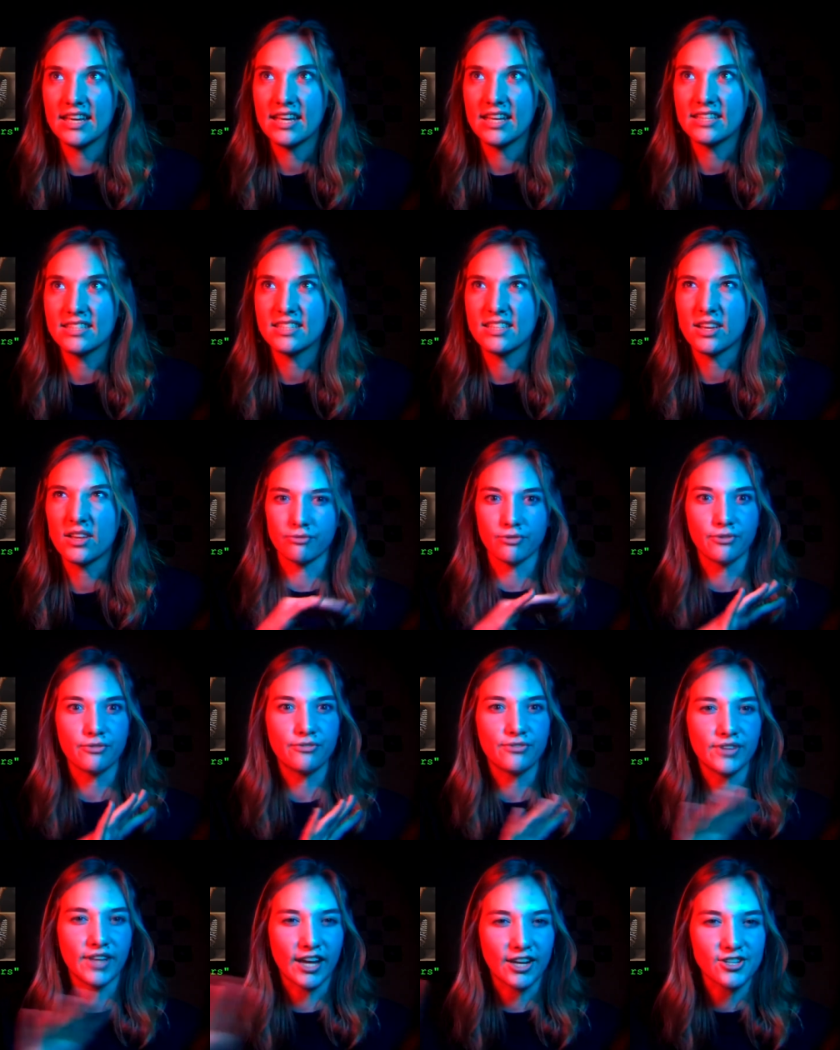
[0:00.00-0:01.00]
it's a
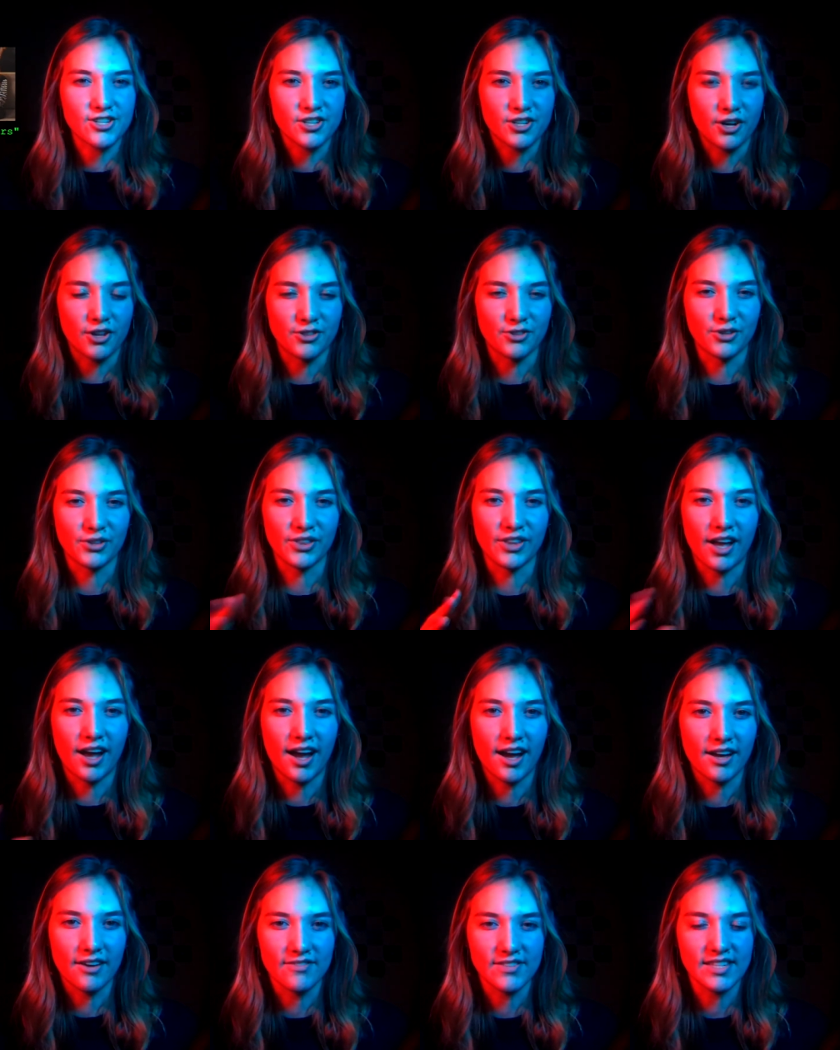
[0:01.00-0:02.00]
reflection on their
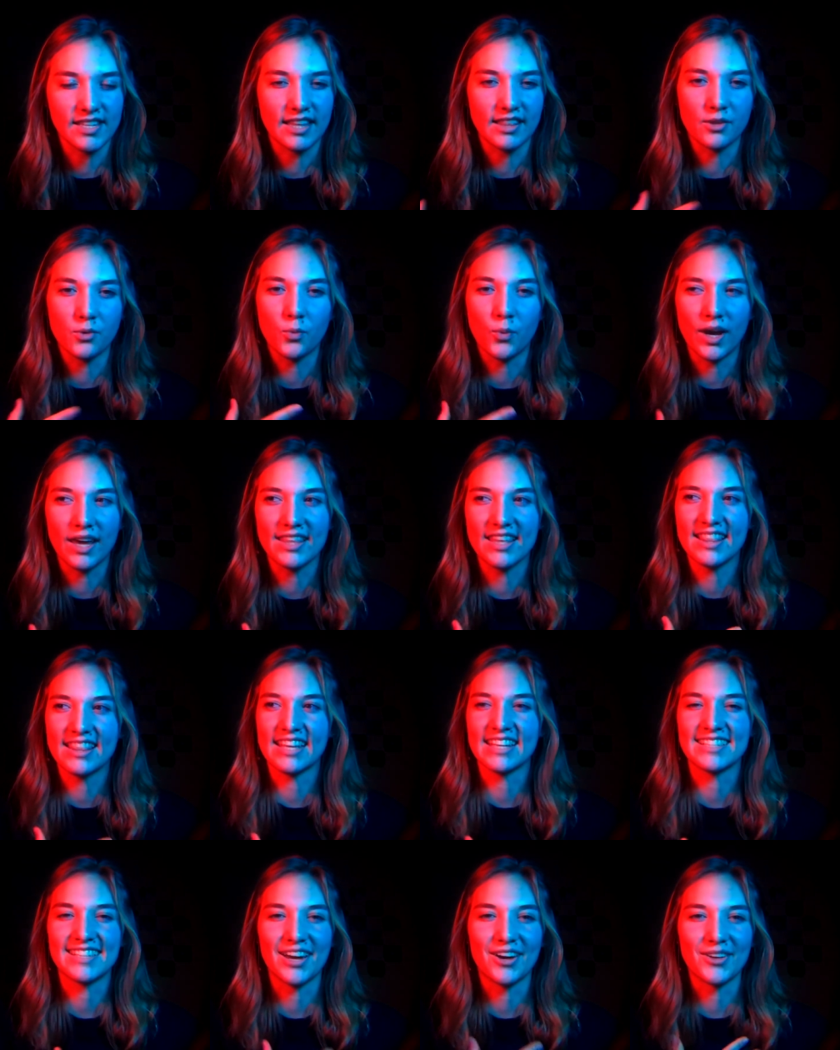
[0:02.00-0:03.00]
lives, and the way that they
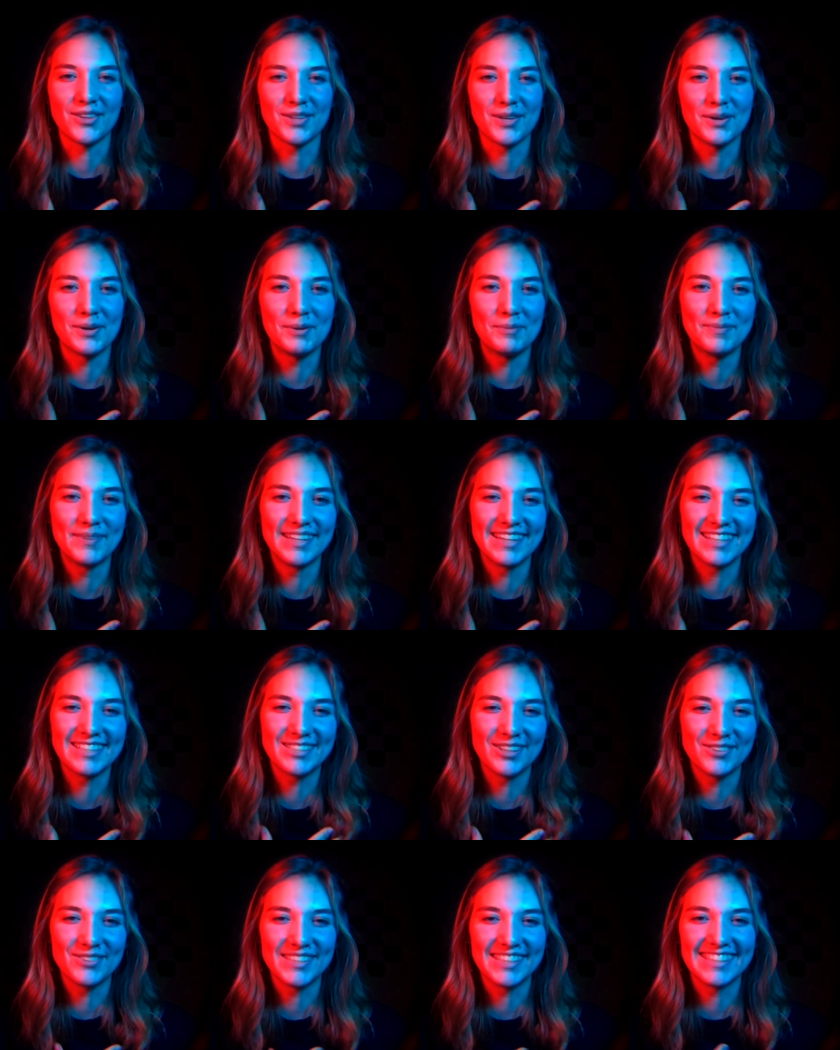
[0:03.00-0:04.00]
tell them is
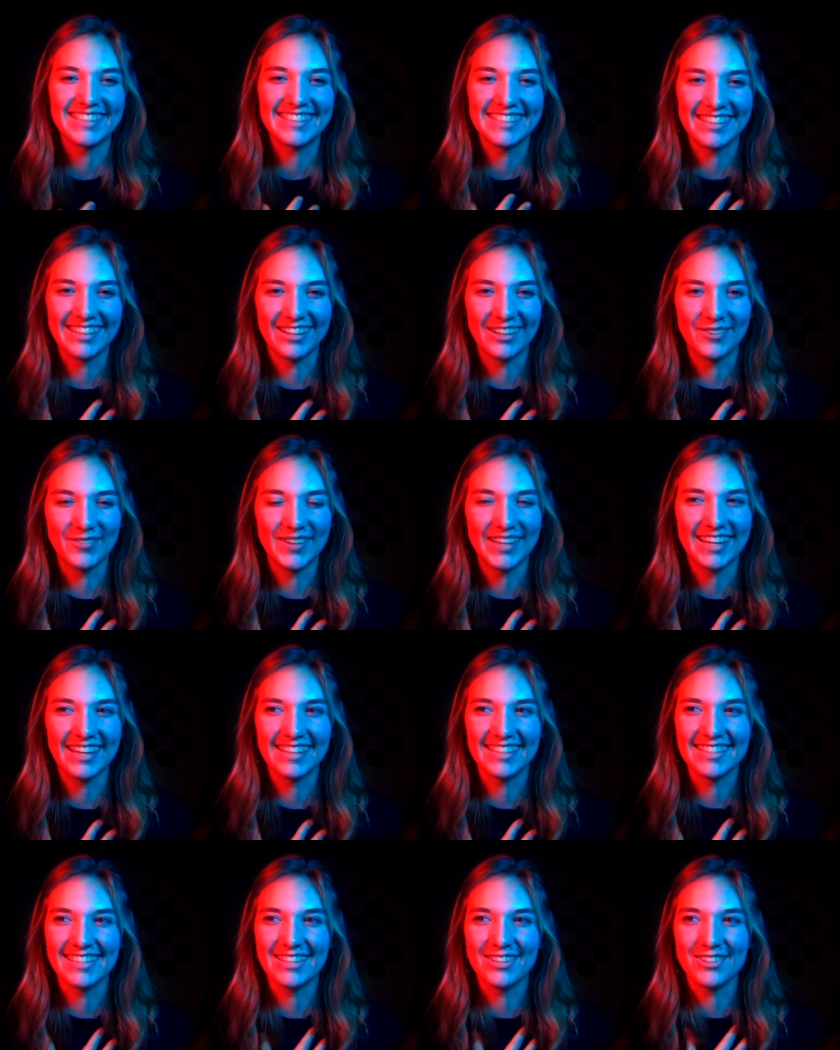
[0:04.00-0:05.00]
so sincere
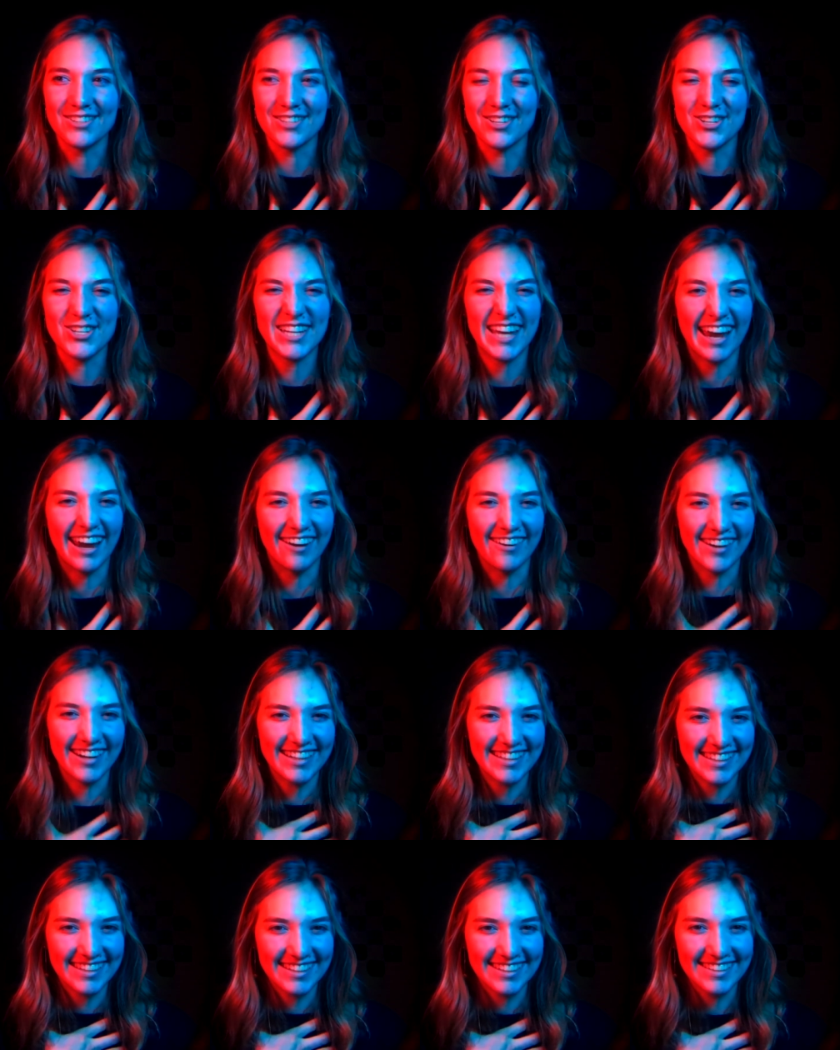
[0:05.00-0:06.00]
because they're such
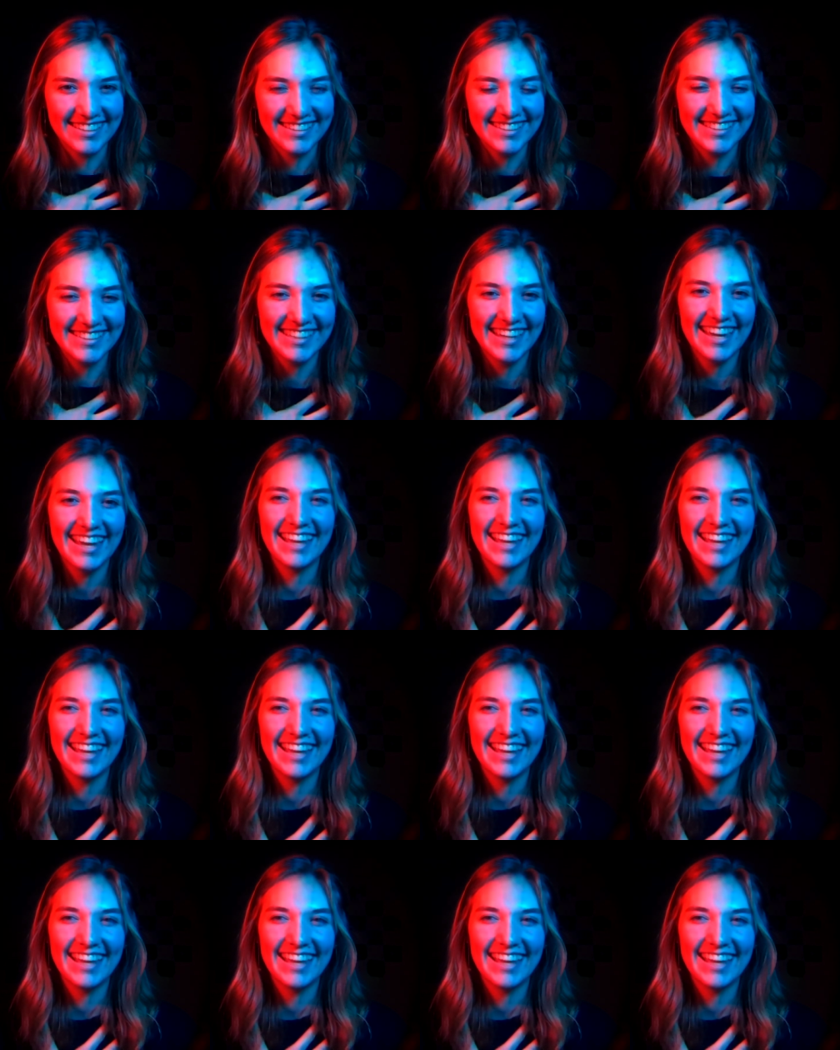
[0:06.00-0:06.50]
characters.